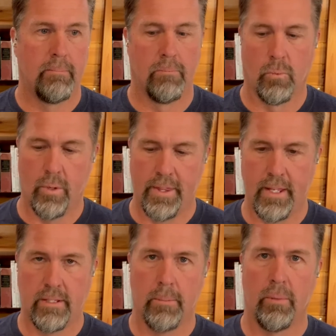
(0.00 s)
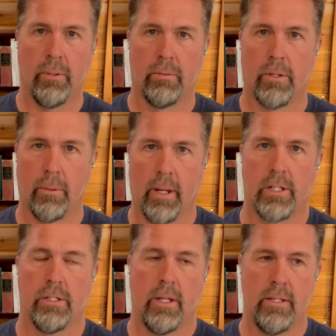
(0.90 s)
with a simple
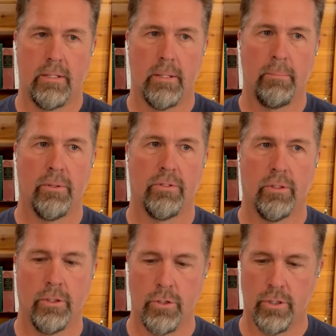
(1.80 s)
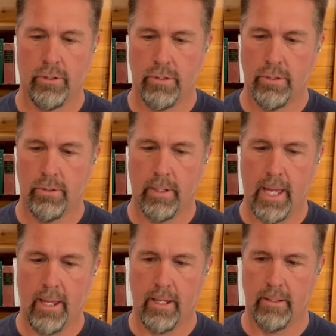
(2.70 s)
correction, a simple solution to
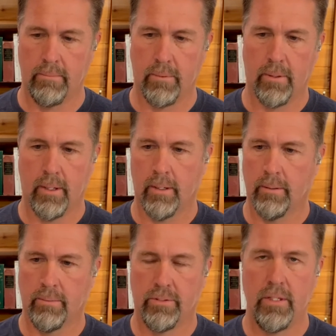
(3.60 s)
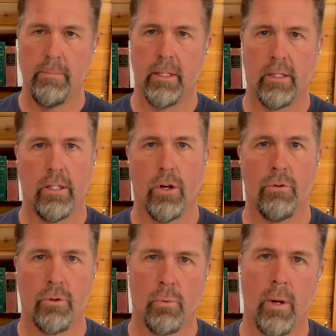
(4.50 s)
a seemingly
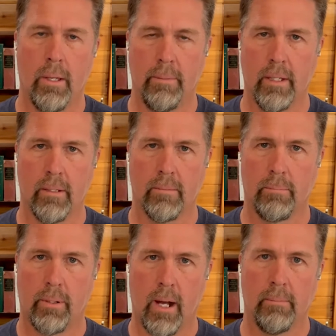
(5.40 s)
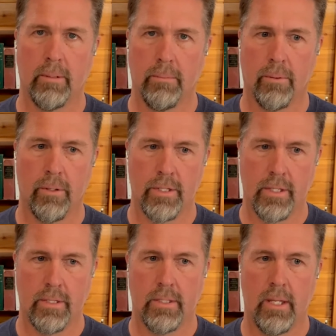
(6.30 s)
overwhelming problem or a
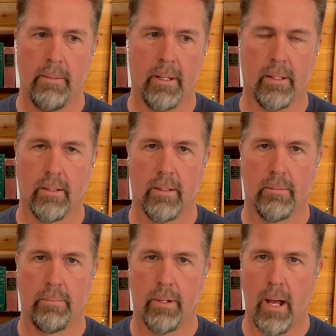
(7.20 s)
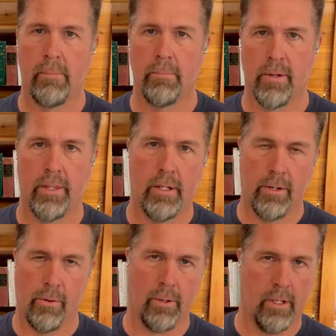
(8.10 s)
systemic problem within
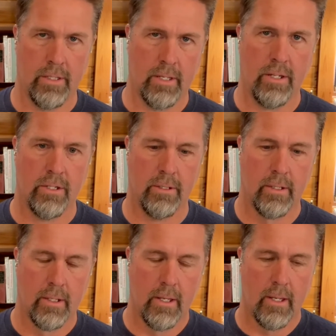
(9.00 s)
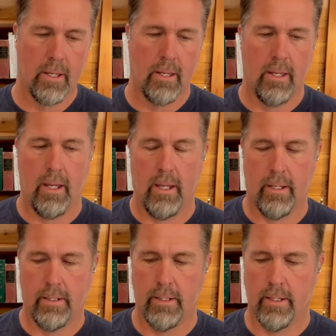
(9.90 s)
an organization.
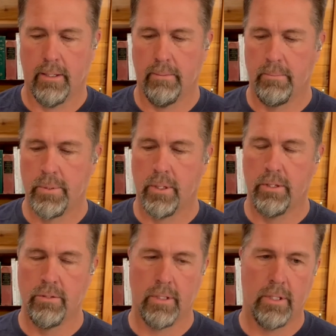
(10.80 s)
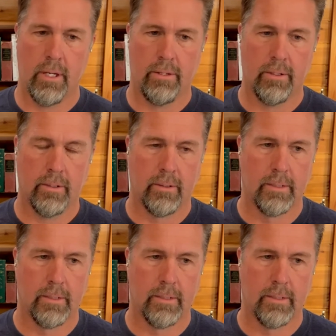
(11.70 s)
And so I'll use another